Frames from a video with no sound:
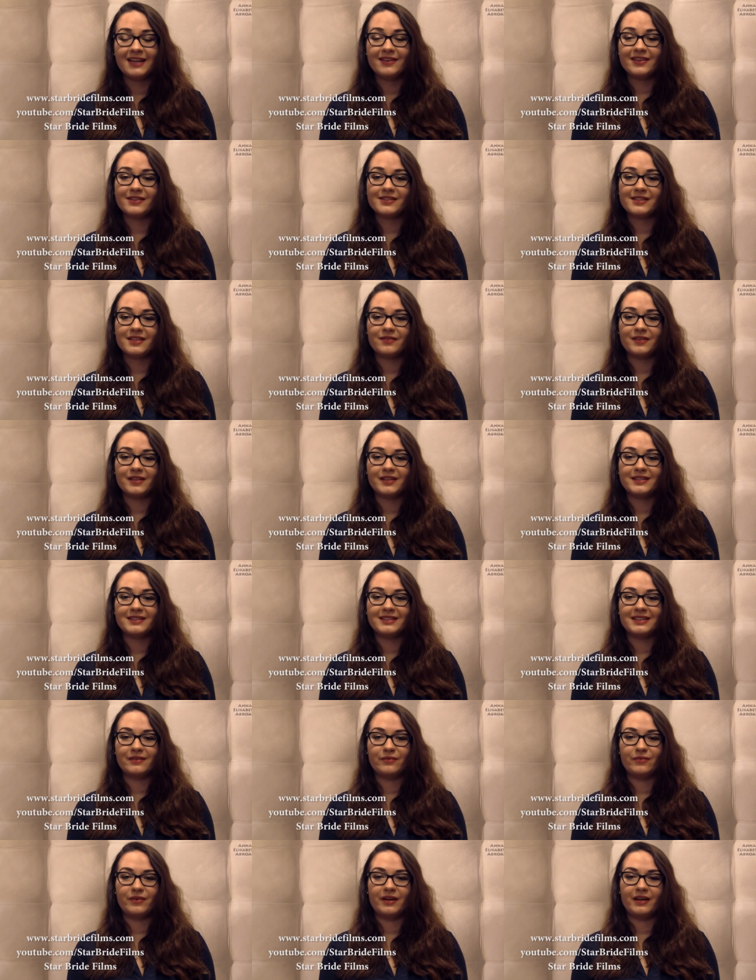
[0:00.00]
because I think it's
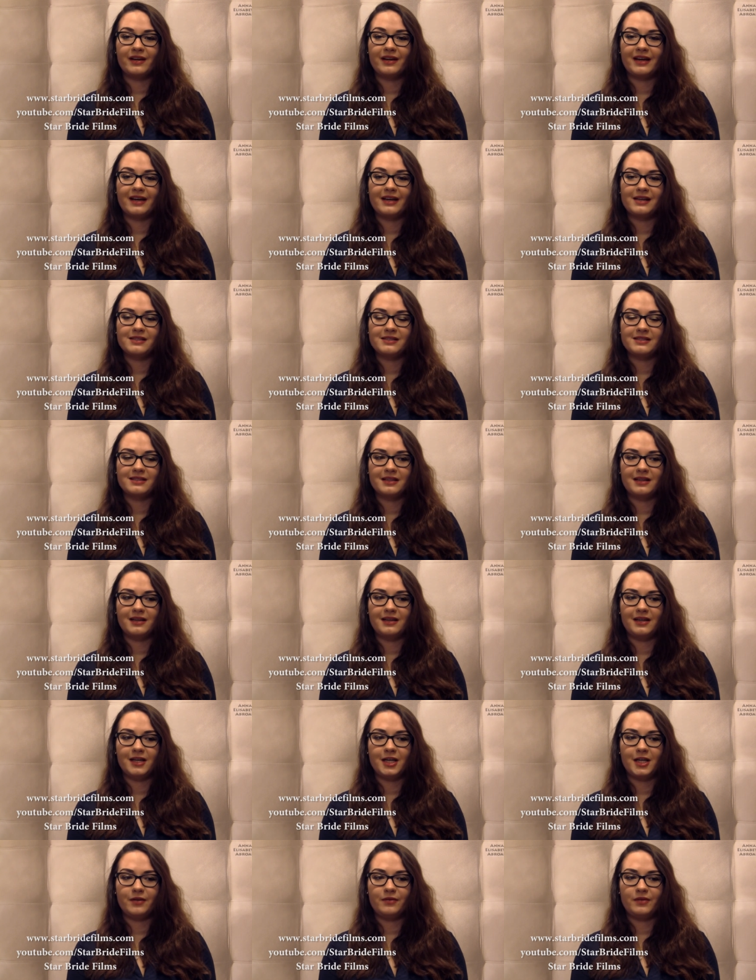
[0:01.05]
very nice,
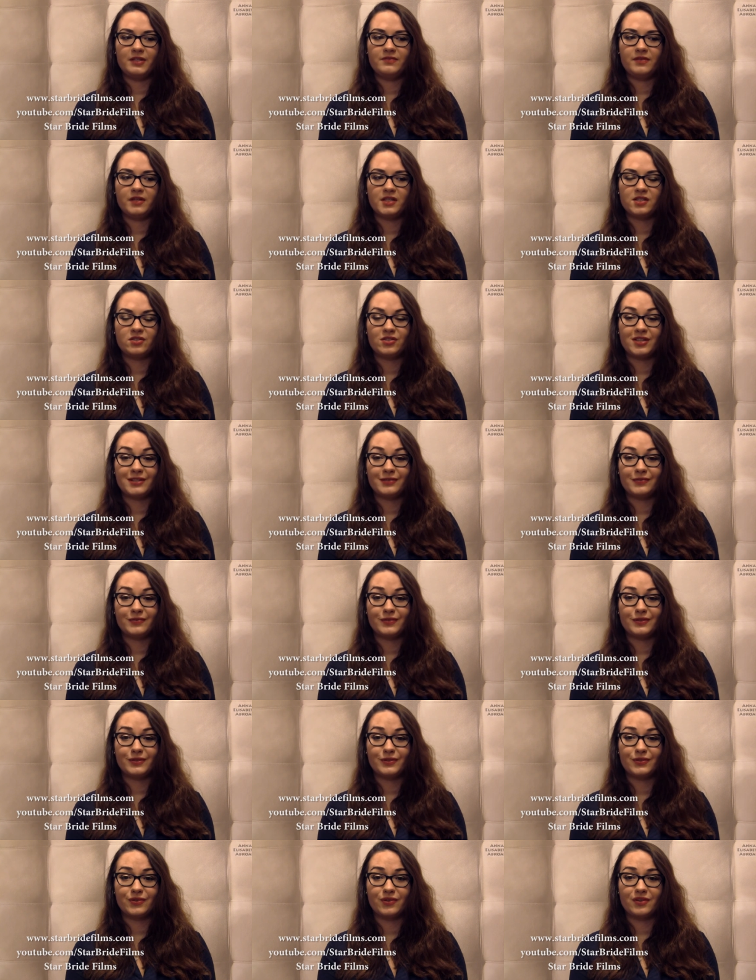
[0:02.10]
uh, it's very
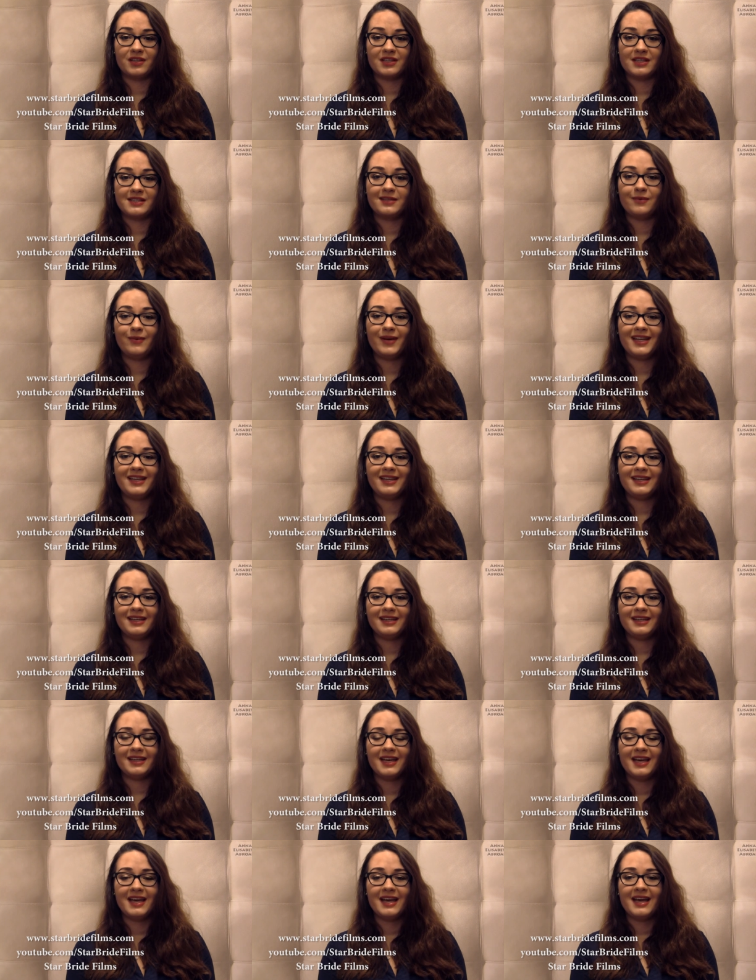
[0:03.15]
stressful to organize a wedding